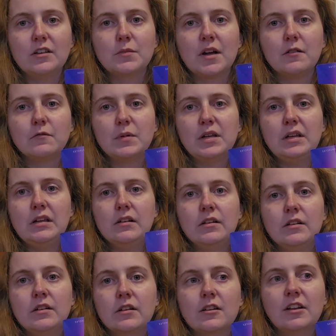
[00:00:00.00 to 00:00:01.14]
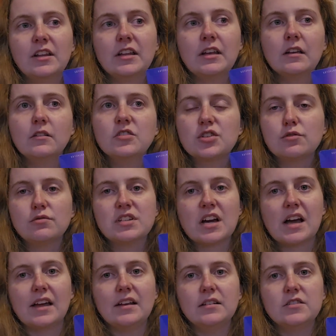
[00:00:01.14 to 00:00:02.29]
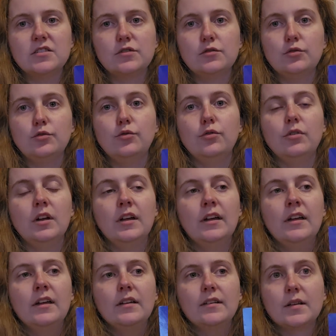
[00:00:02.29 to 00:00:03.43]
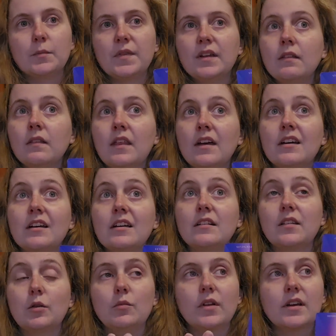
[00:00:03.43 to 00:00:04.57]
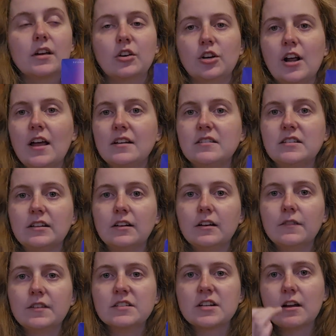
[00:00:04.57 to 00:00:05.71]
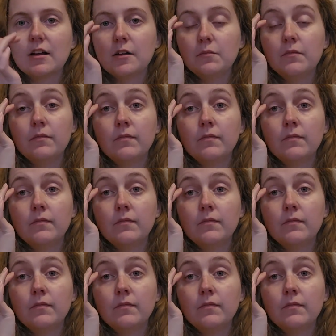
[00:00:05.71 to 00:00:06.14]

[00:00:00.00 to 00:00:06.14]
You might be clinging too tight to something that seemed like a good idea at the time.